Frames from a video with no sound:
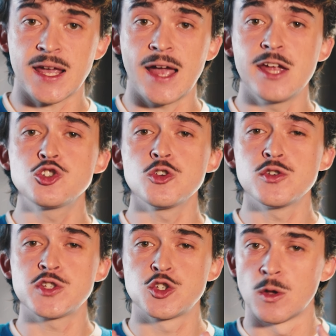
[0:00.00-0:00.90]
got
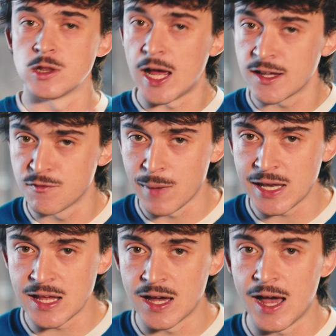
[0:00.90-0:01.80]
introduced to a lot of
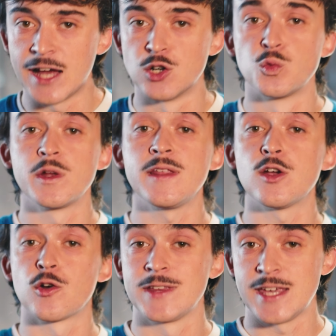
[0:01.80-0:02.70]
media at a really
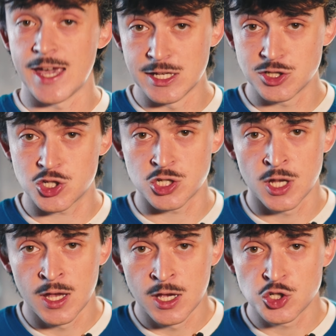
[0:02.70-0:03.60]
early age.
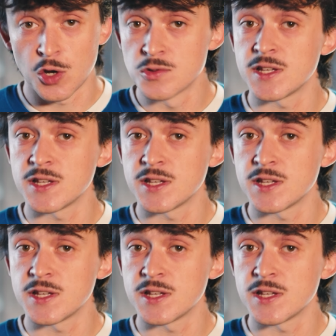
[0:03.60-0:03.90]
Shows